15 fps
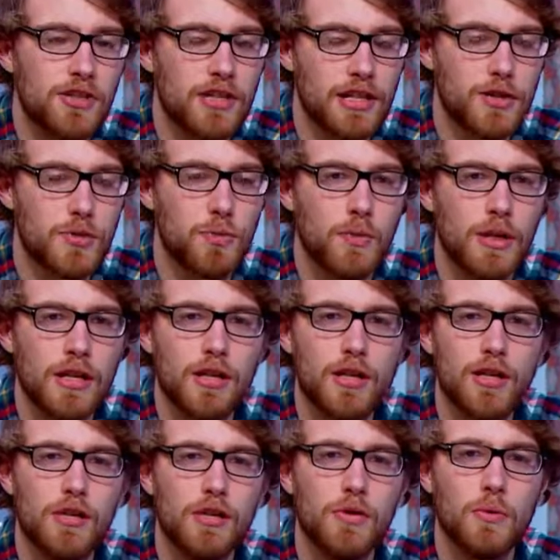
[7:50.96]
is when
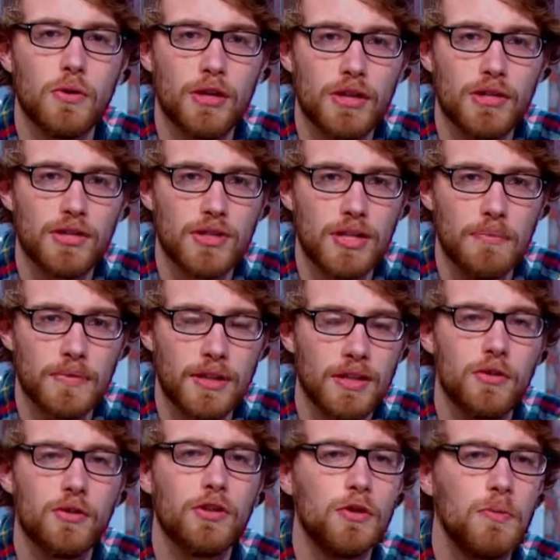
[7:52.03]
you hurt something
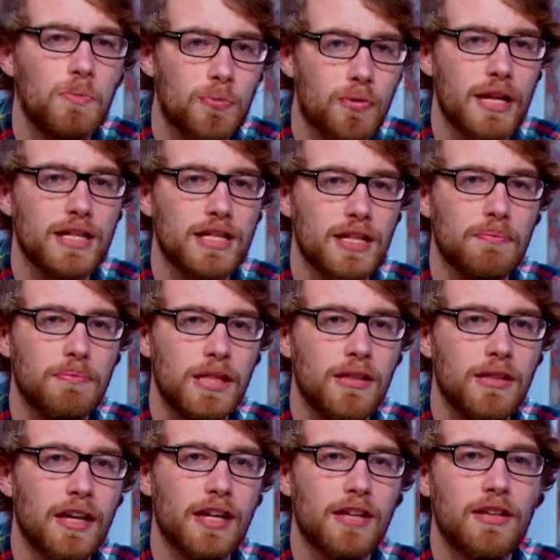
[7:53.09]
or you break something,
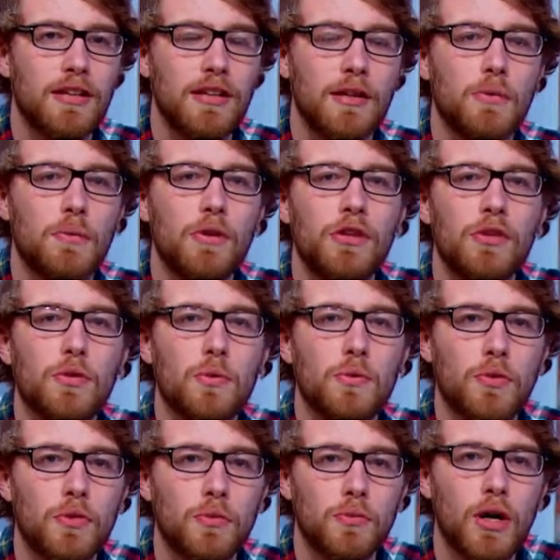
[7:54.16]
like when you
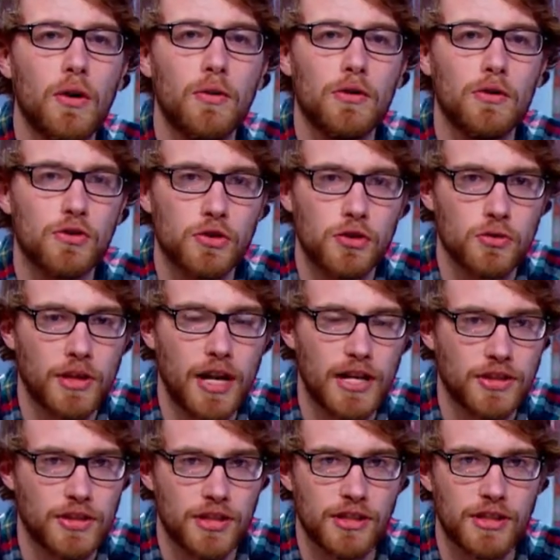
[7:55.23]
throw your
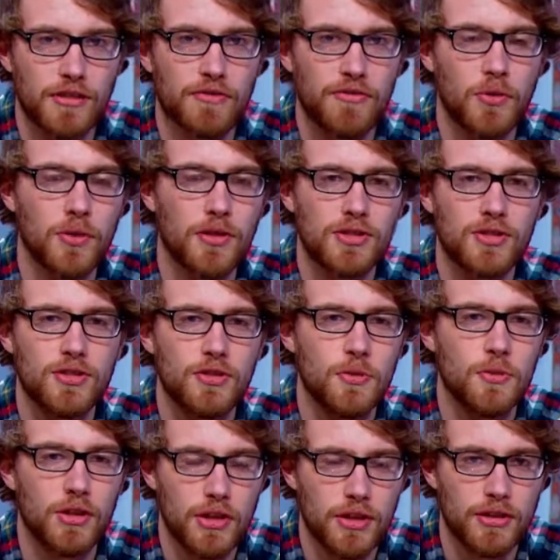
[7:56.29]
trash in the forest,
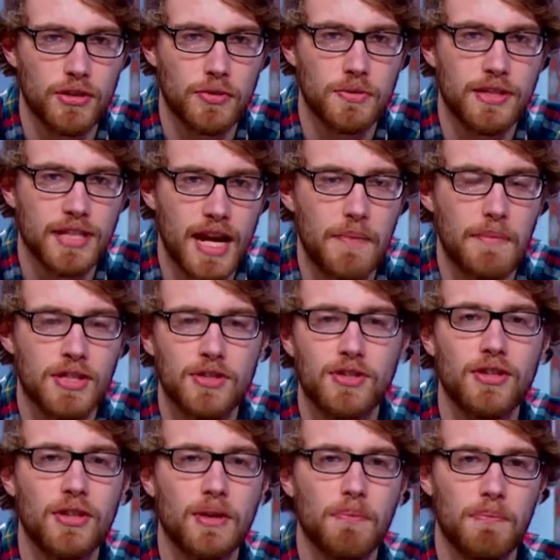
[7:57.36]
you damage
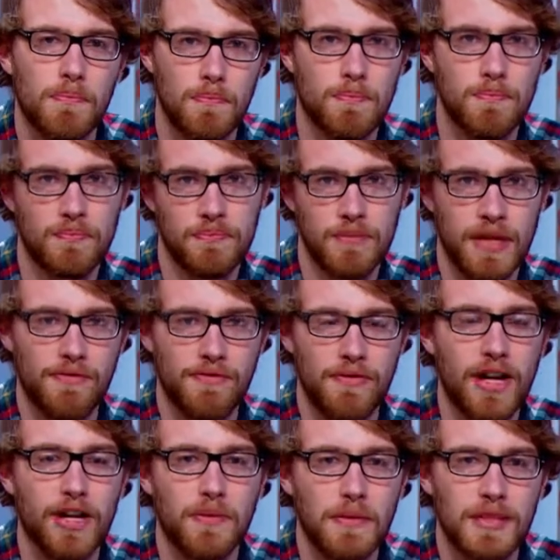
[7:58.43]
the
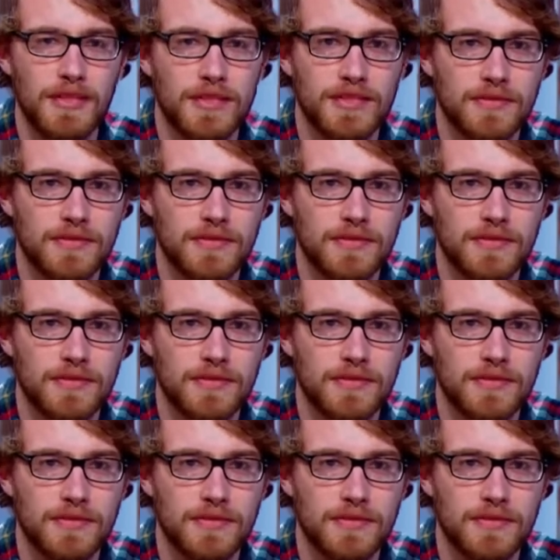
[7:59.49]
environment.